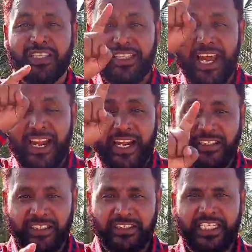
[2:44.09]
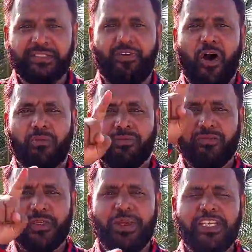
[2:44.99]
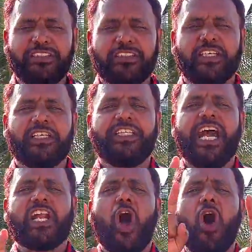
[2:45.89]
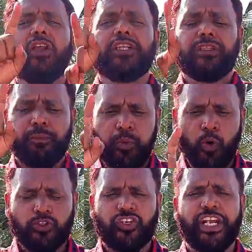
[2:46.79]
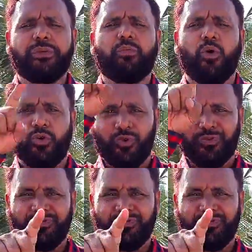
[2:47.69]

They are at this form, which means they are all in the portrait mode.